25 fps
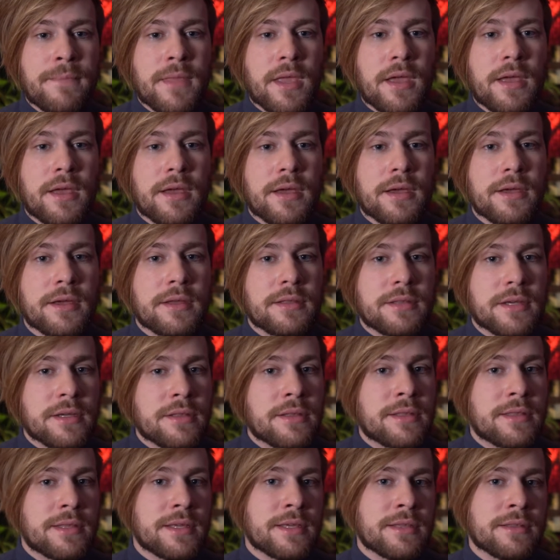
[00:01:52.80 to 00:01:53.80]
The
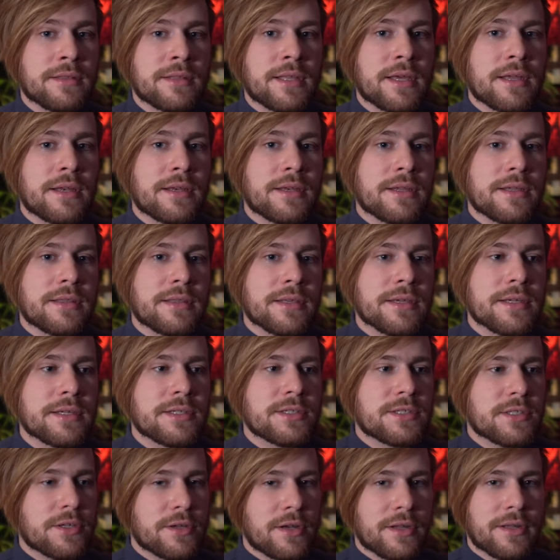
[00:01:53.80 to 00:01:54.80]
other thing that I think
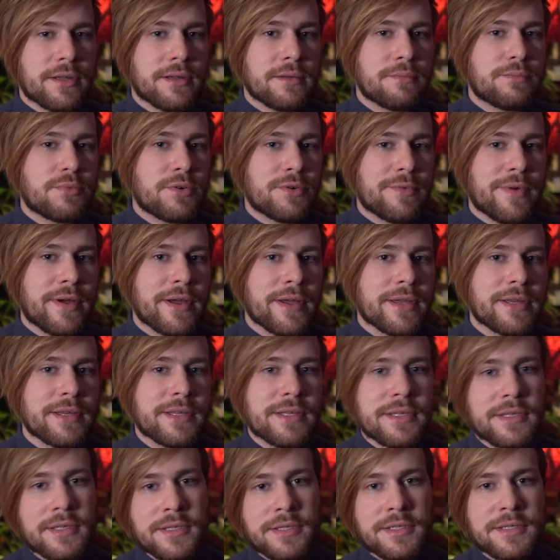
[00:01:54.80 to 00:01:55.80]
it's gonna provide
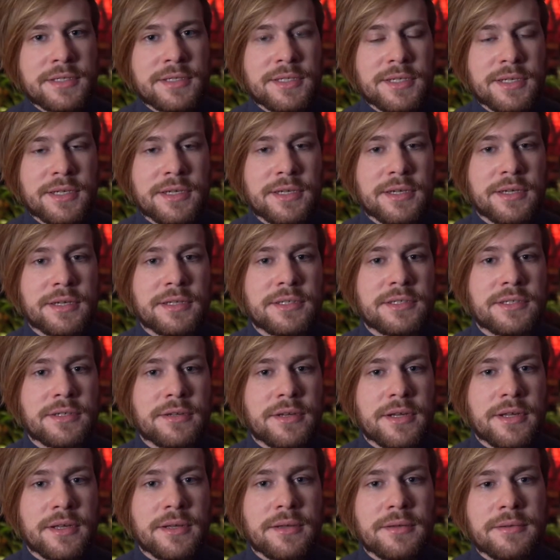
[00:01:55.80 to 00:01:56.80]
is it's
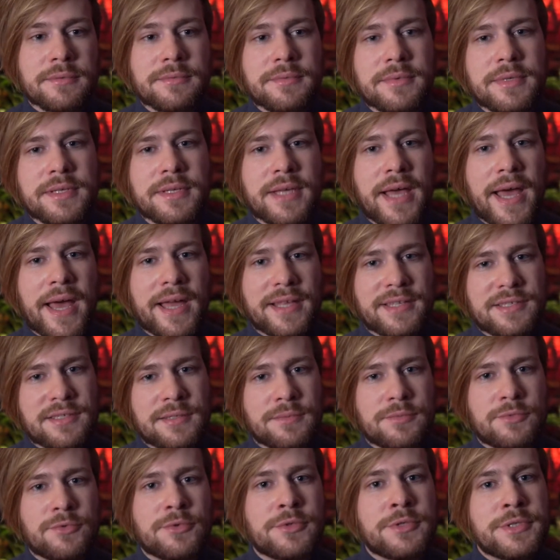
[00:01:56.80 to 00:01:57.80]
gonna add
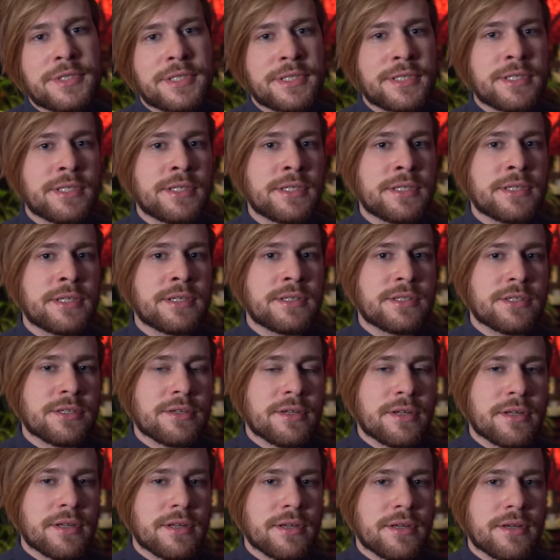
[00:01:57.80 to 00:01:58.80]
some routine, it's
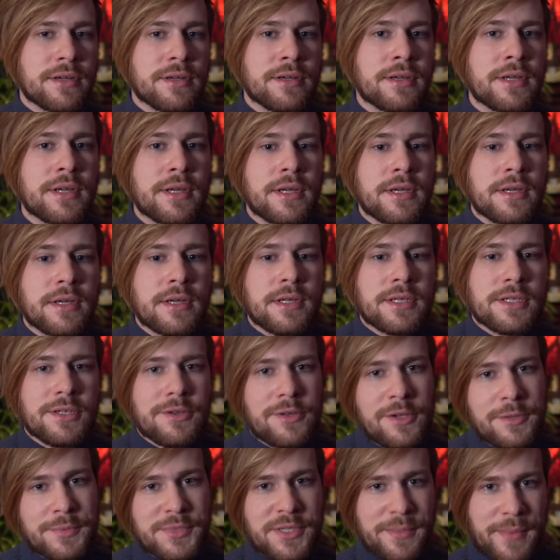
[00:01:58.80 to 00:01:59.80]
gonna
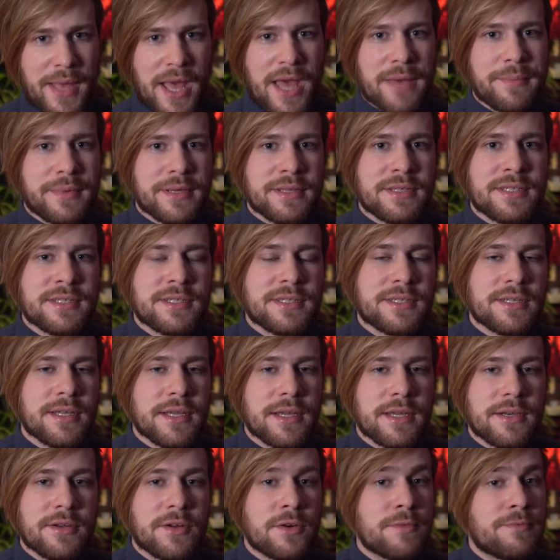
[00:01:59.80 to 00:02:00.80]
develop some habits,
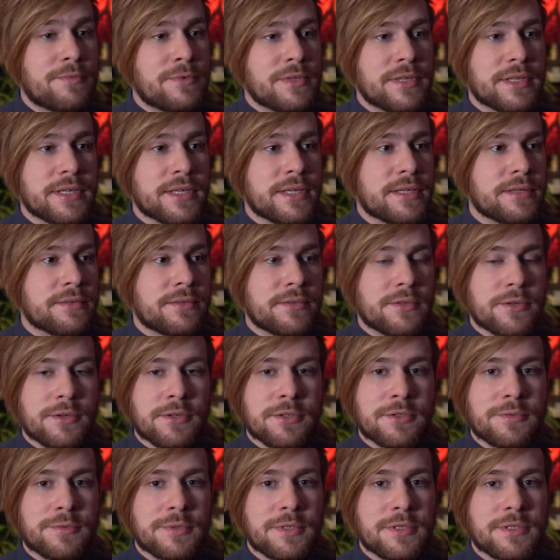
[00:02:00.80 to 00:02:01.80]
and hopefully
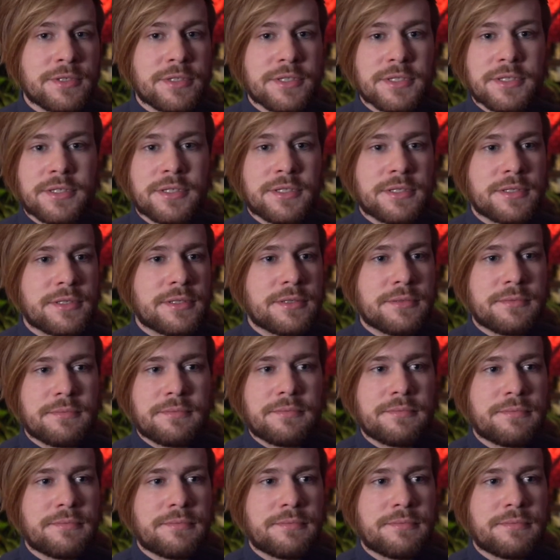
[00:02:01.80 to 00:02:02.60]
those will just